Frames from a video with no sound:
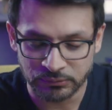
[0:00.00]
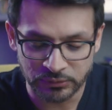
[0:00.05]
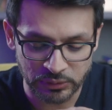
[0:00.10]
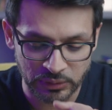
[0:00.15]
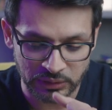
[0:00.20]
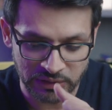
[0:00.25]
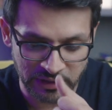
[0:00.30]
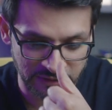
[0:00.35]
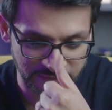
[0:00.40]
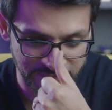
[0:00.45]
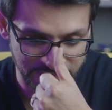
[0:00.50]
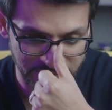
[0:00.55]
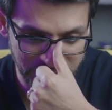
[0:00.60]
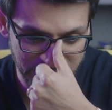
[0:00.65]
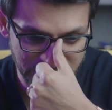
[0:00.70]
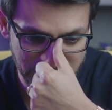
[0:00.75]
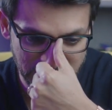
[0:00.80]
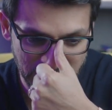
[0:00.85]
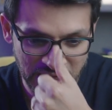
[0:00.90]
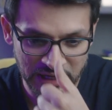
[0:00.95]
So a
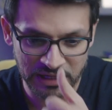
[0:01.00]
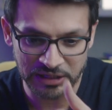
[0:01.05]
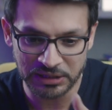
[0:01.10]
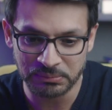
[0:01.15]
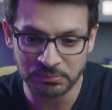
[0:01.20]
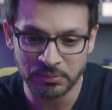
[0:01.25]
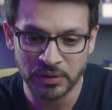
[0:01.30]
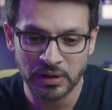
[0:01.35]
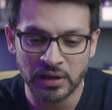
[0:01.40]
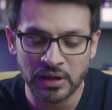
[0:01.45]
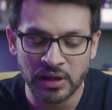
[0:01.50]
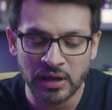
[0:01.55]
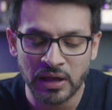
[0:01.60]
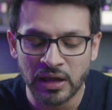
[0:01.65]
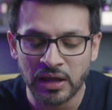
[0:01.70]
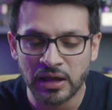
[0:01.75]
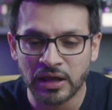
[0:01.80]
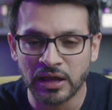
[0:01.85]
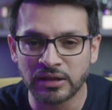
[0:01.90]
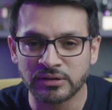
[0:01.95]
kaffir lime
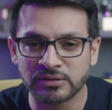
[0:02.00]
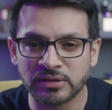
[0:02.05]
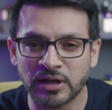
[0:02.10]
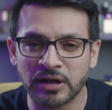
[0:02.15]
is